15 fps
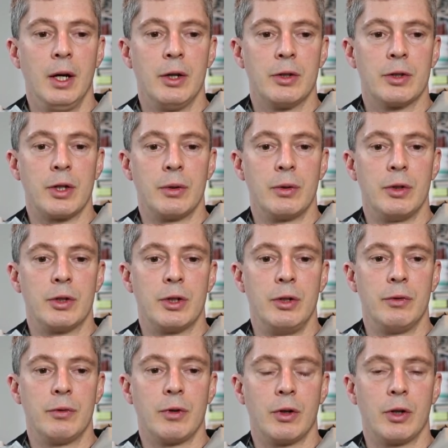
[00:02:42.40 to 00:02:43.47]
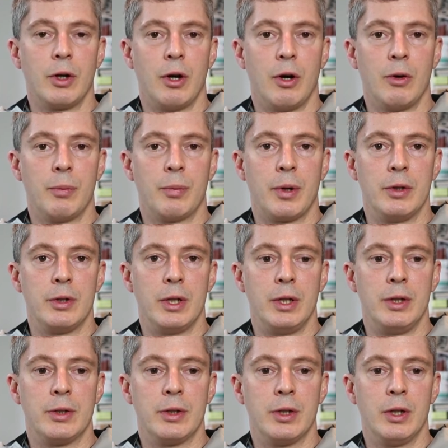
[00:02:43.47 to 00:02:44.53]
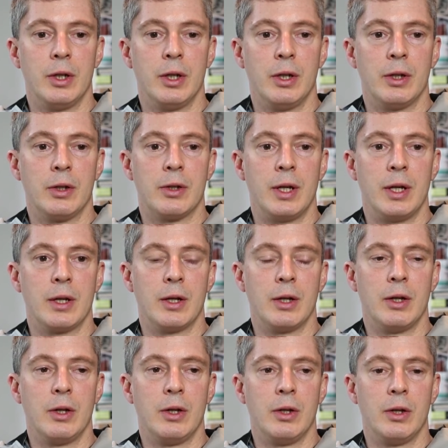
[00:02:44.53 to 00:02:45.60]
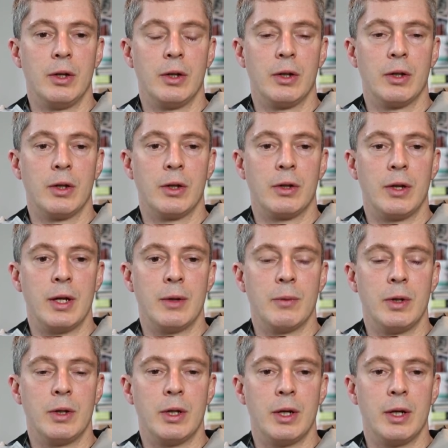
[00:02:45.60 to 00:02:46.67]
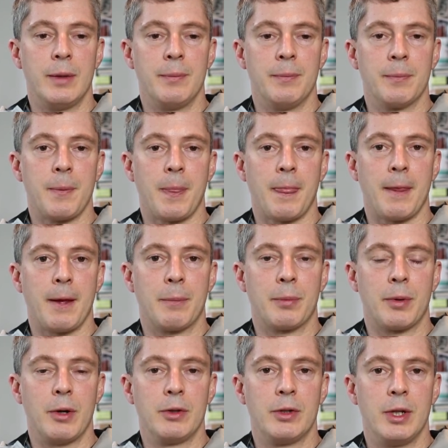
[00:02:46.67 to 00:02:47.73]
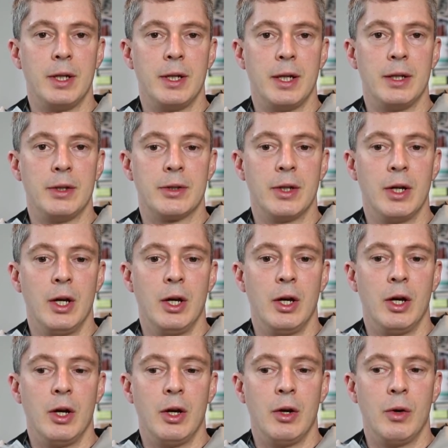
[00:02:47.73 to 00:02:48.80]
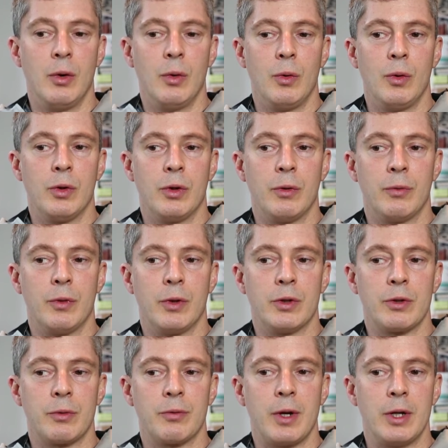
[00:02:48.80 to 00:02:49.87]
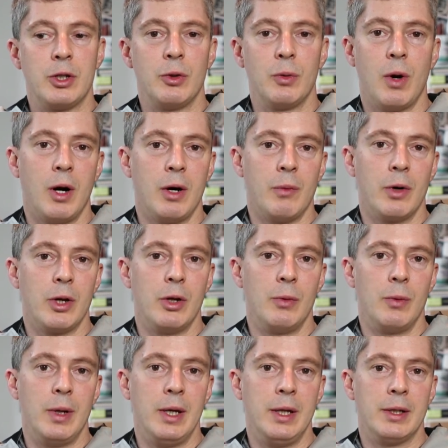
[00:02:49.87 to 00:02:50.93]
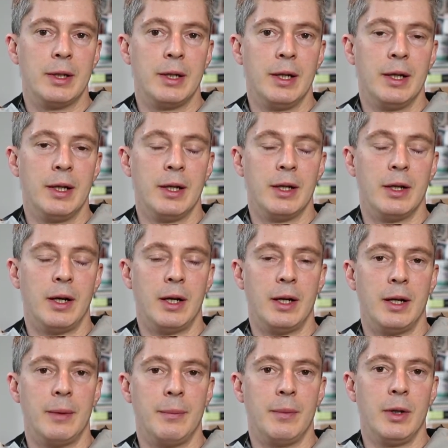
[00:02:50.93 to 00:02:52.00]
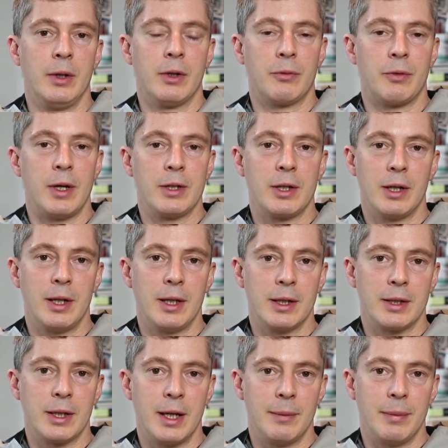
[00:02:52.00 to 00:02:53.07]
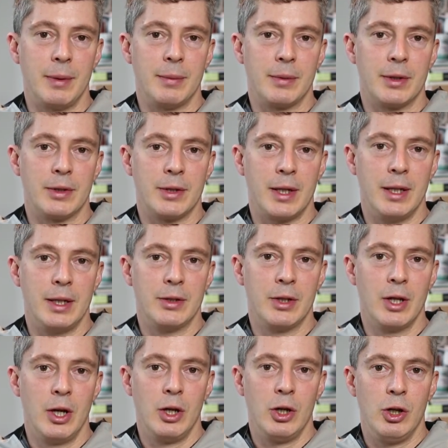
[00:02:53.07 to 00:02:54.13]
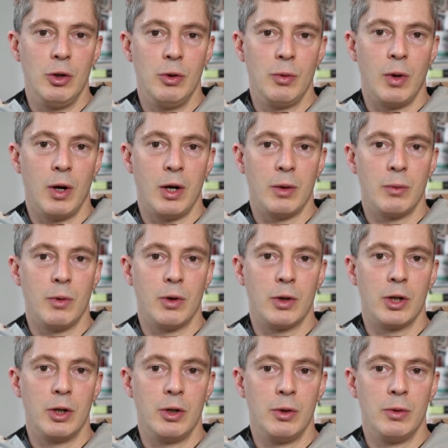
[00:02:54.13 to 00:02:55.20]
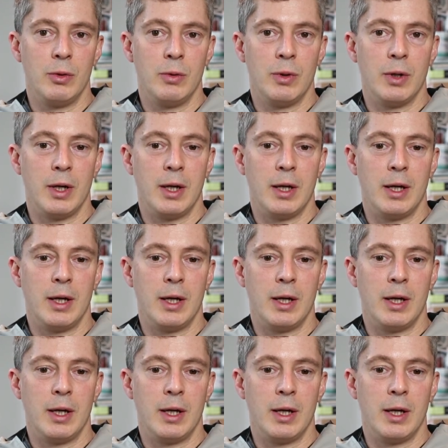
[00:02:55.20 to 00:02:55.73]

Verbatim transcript: So so you've got your whole proteins thing. The thing with um, protein is the, there's a phrase you are what you eat um, the phrase i like to get people to say is you are what you